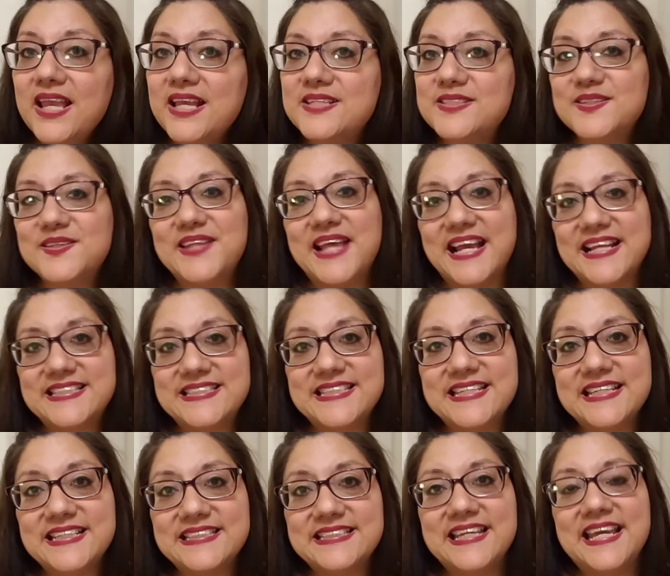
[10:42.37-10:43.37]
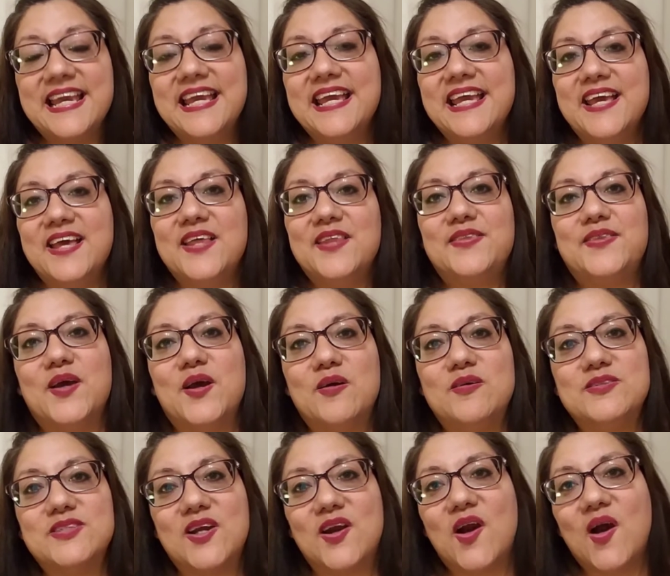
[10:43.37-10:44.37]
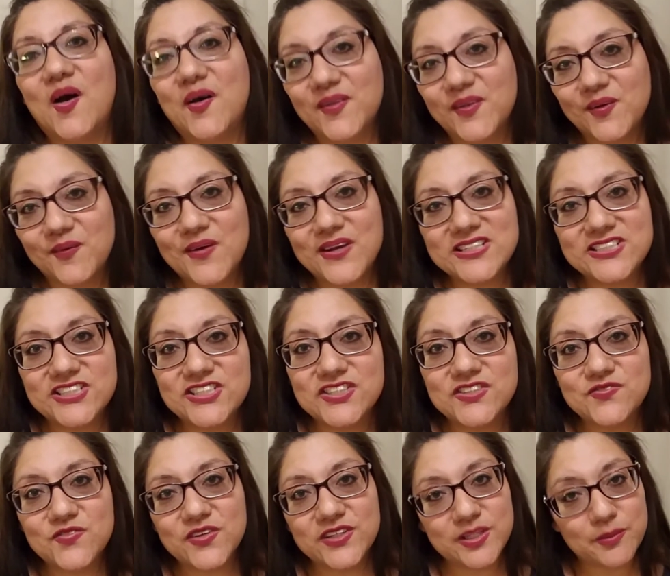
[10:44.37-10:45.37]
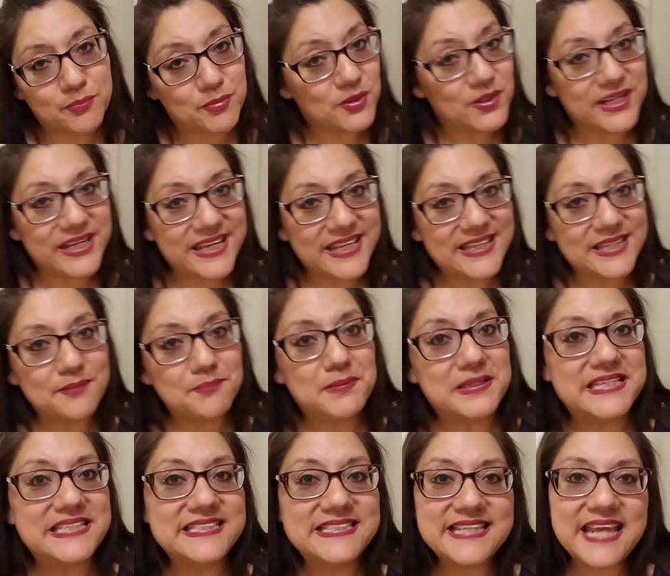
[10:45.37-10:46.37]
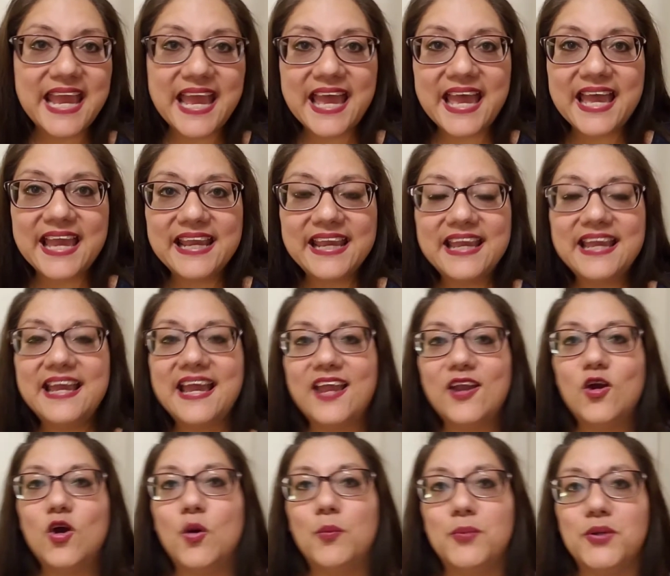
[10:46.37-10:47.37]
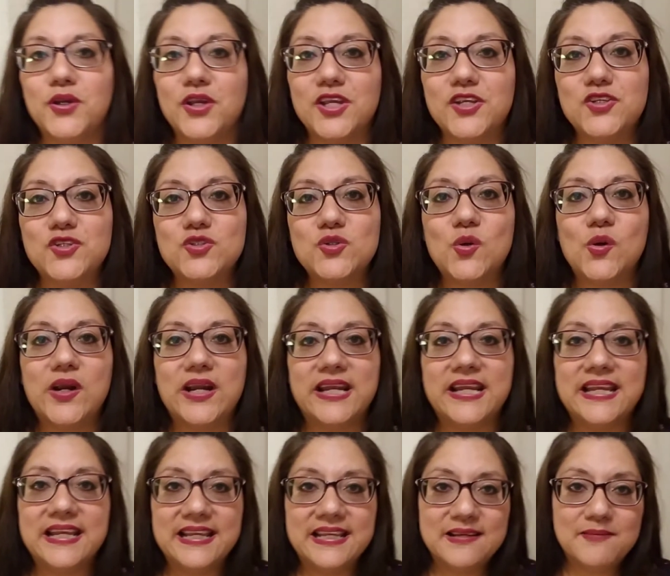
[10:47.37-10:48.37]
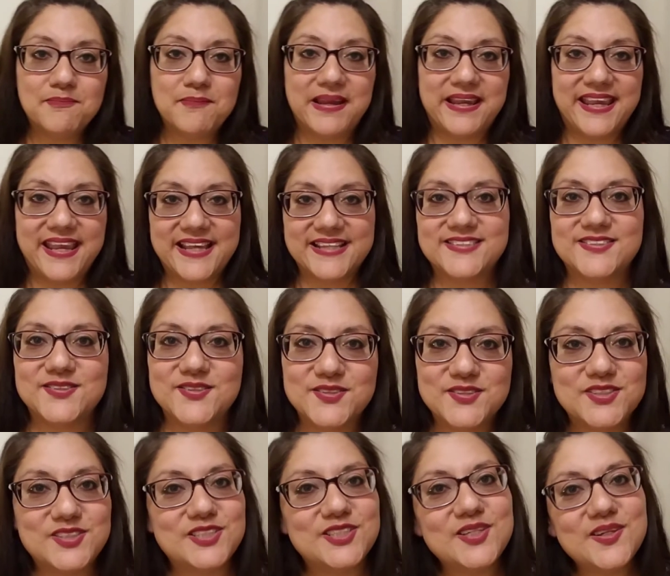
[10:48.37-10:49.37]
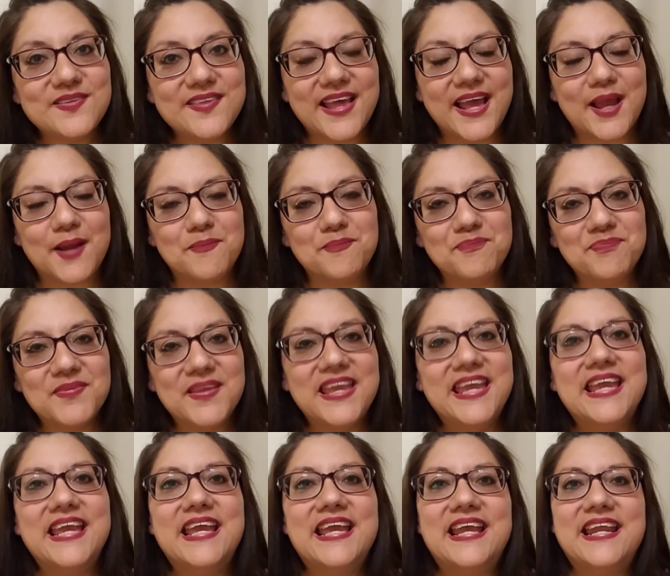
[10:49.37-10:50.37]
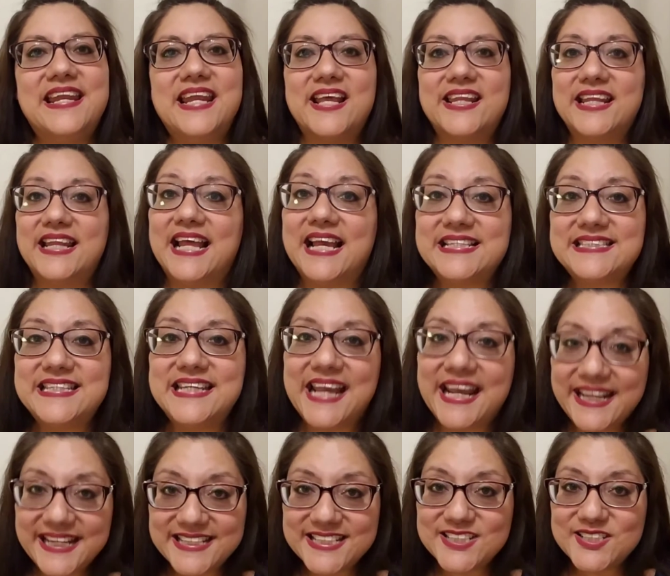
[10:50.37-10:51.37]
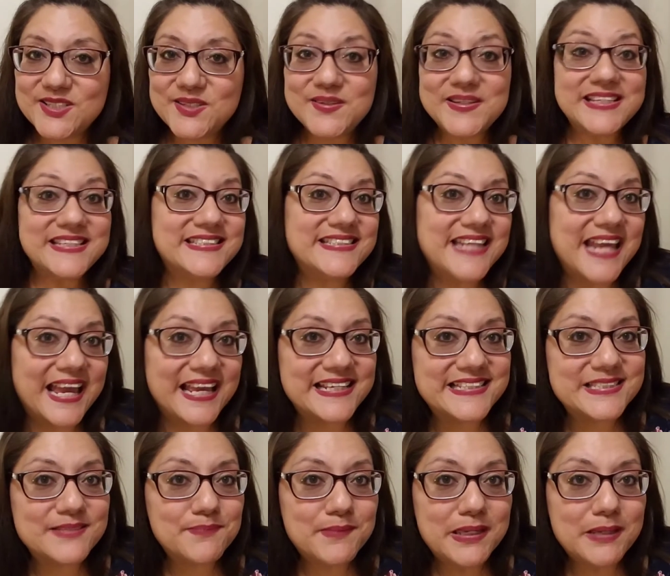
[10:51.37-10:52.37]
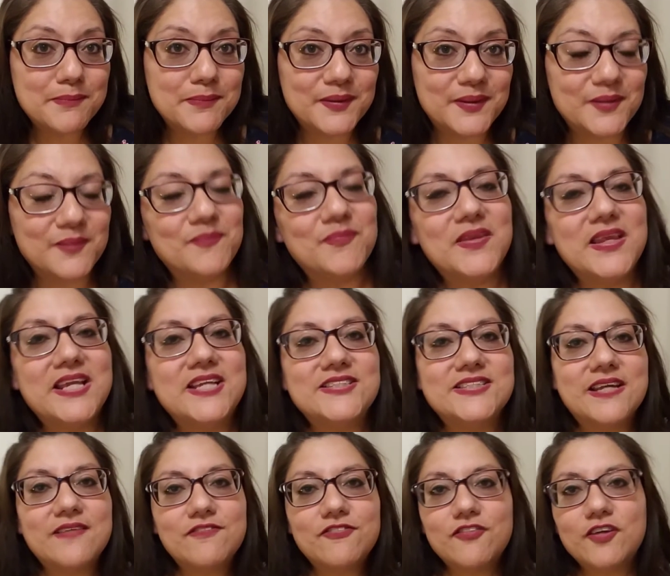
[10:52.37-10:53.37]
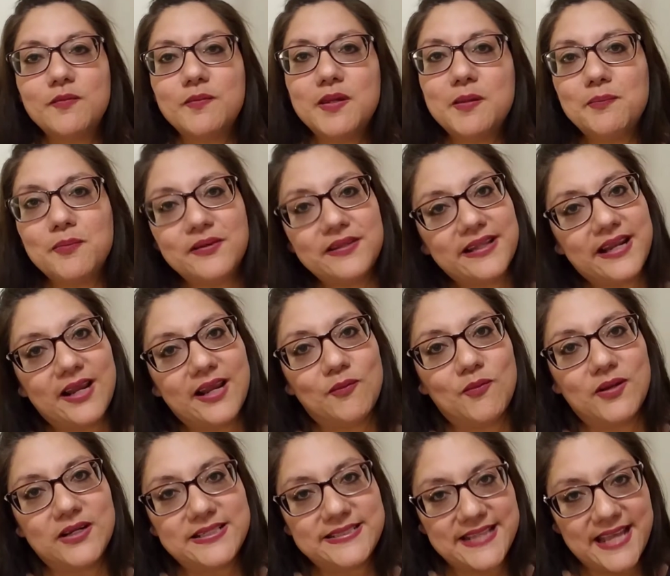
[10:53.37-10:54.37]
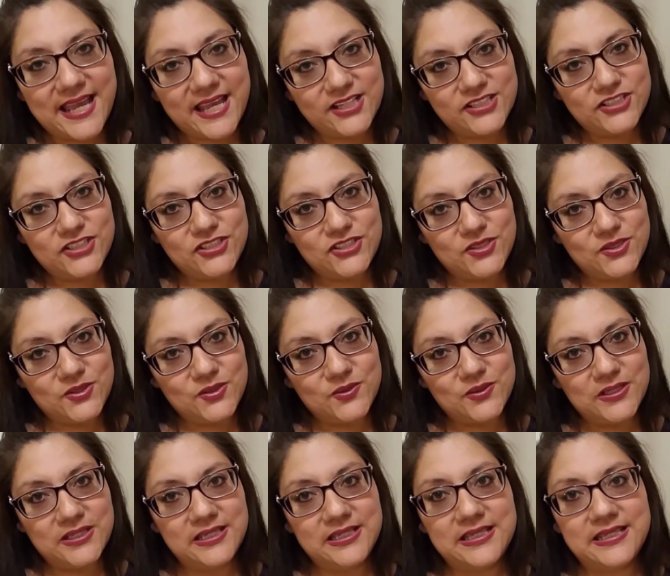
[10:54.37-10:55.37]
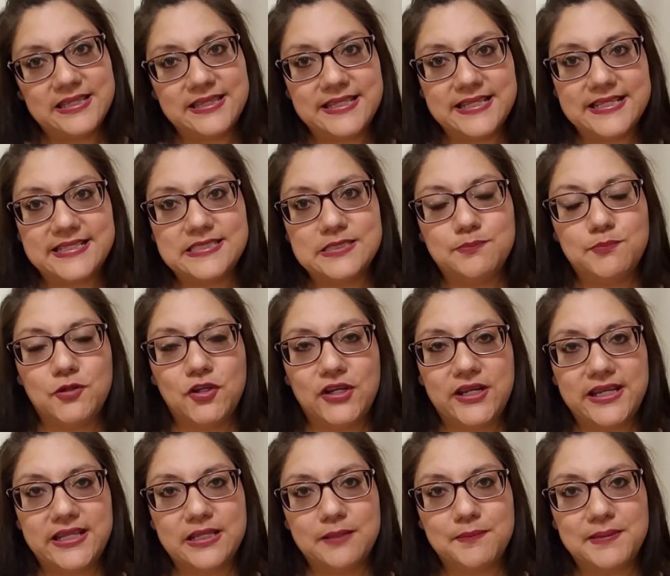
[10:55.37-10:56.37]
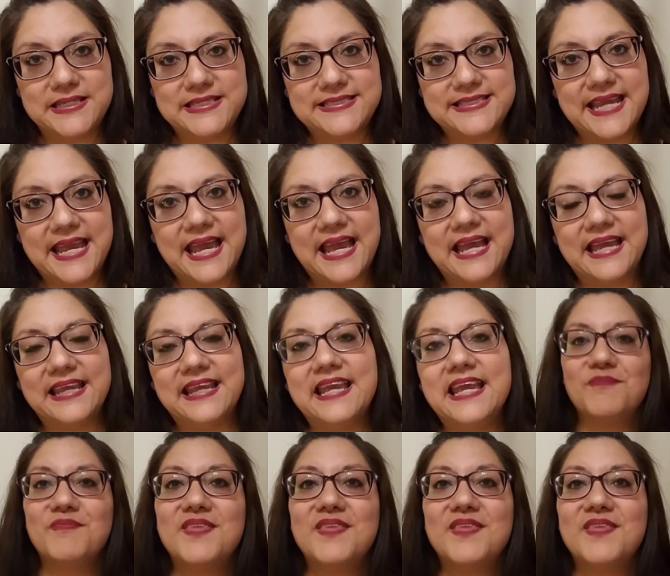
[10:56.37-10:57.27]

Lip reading: So that's it. Those are all the questions for the Beauty and the Beast tag. I hope you enjoyed my answers to them. Now the last thing I need to do is tag some people. So I have 3 people that I want to tag to do this Beauty and the Beast tag.